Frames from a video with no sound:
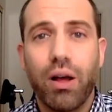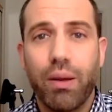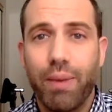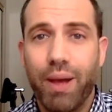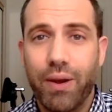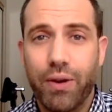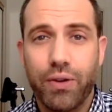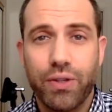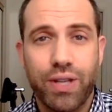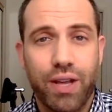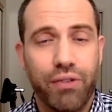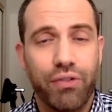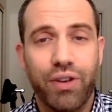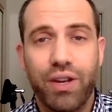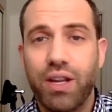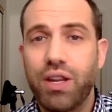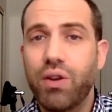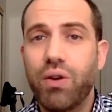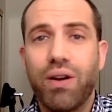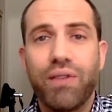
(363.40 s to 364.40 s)
about yourself.
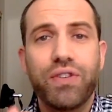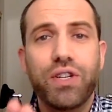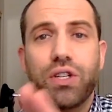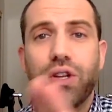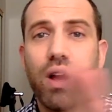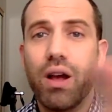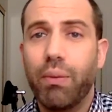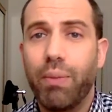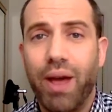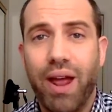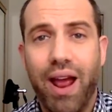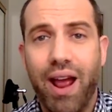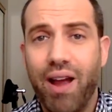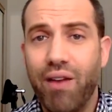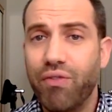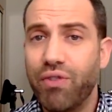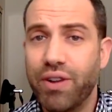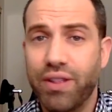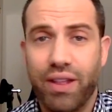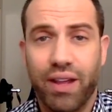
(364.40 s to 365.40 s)
You don't have to talk about
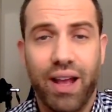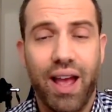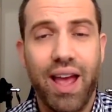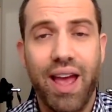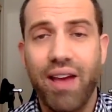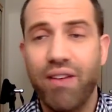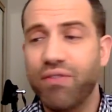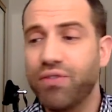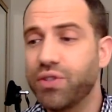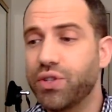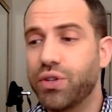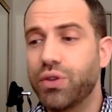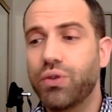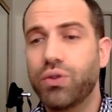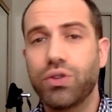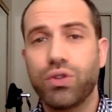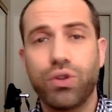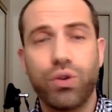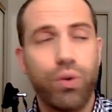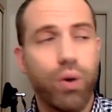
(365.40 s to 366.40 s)
everything. I have
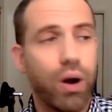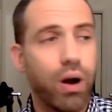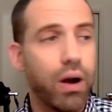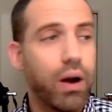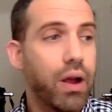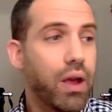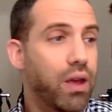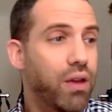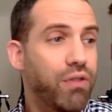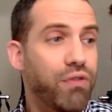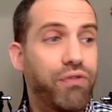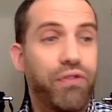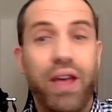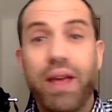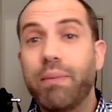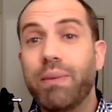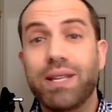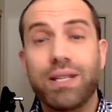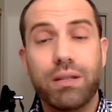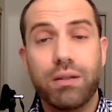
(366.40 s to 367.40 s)
students who are
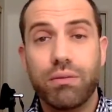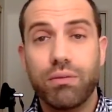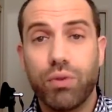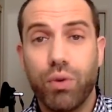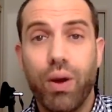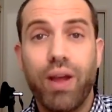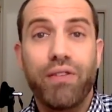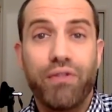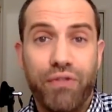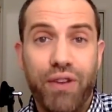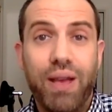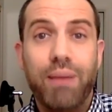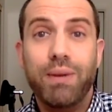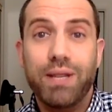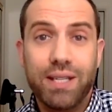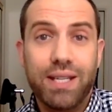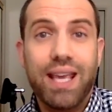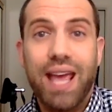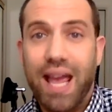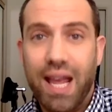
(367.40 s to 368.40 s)
quite
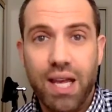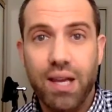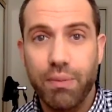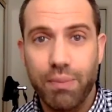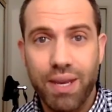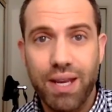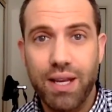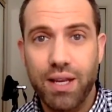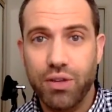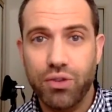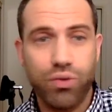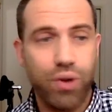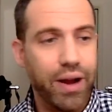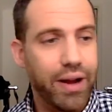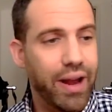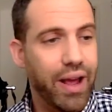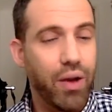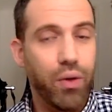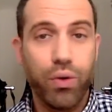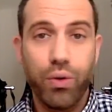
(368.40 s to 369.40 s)
famous gay comedians right
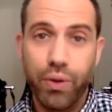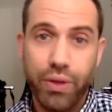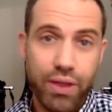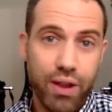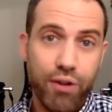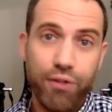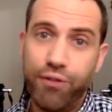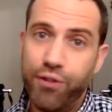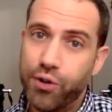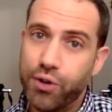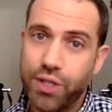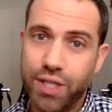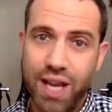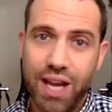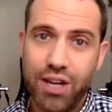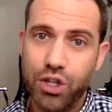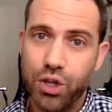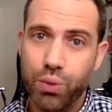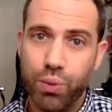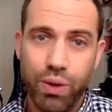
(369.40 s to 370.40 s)
now, who in their first
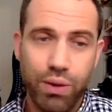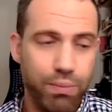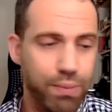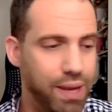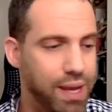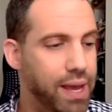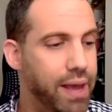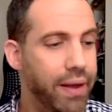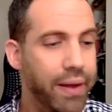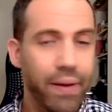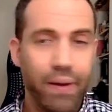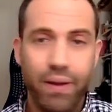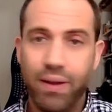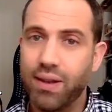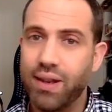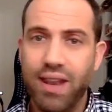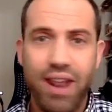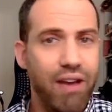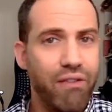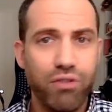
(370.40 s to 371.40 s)
session with me
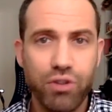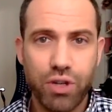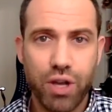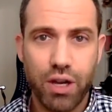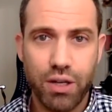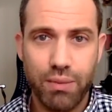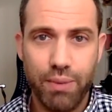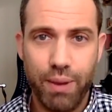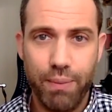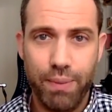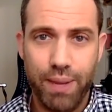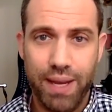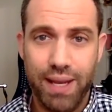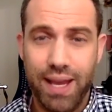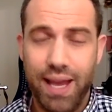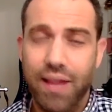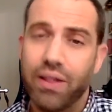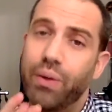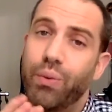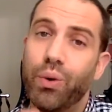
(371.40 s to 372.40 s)
never talked about being
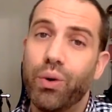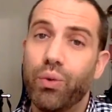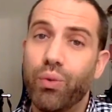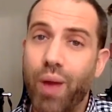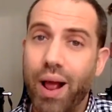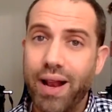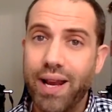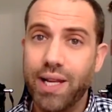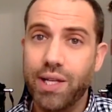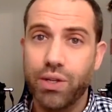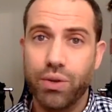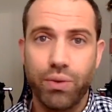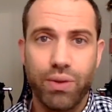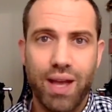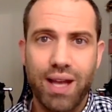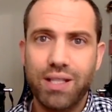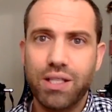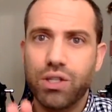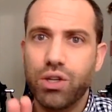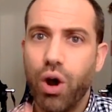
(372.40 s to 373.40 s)
gay. They weren't ready to.
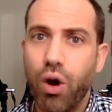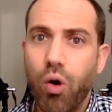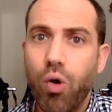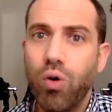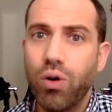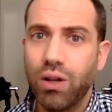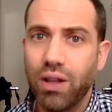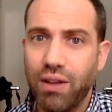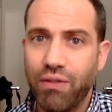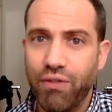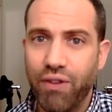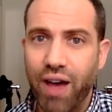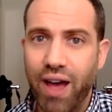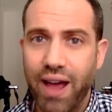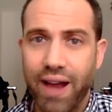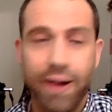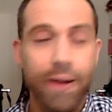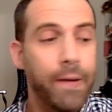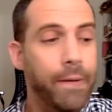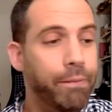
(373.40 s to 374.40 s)
That's totally
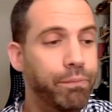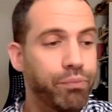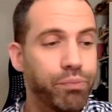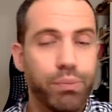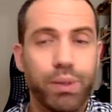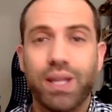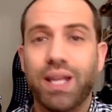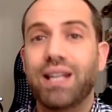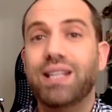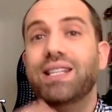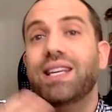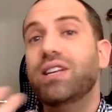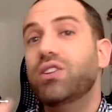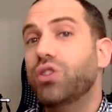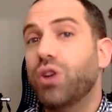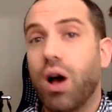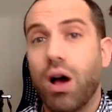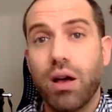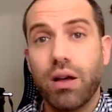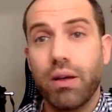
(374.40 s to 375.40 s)
fine. But they did
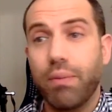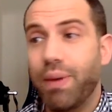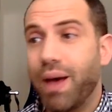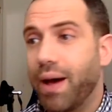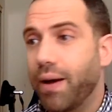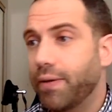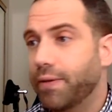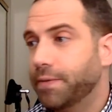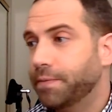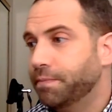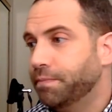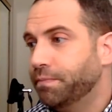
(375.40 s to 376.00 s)
talk about,